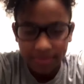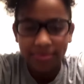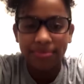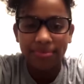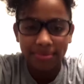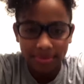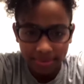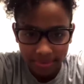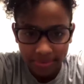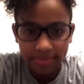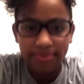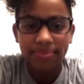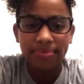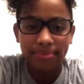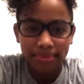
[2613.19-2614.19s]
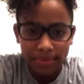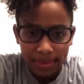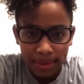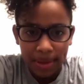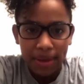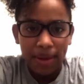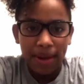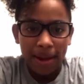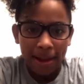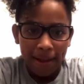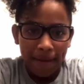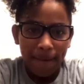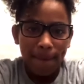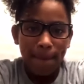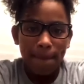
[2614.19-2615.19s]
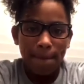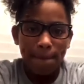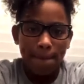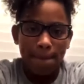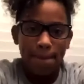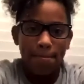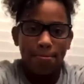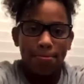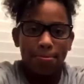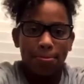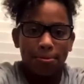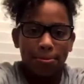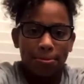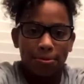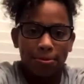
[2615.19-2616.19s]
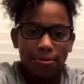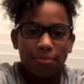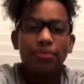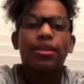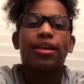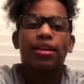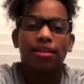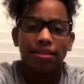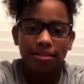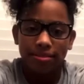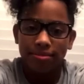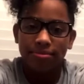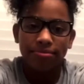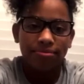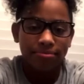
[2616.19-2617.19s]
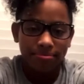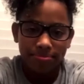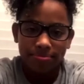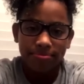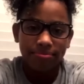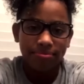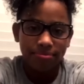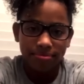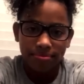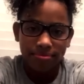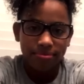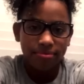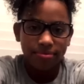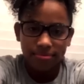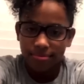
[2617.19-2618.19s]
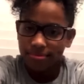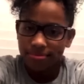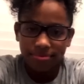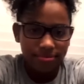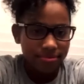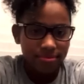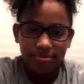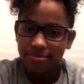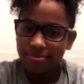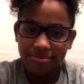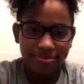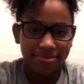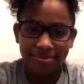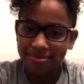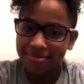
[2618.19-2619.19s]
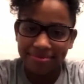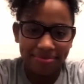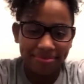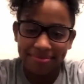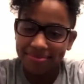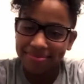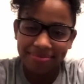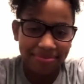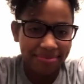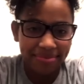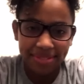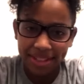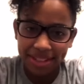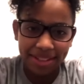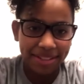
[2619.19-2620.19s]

Yeah, I, I was hoping she'd come back, but yeah. she, she didn't got married. I don't think she's coming back. I think it's over. Mm-hmm.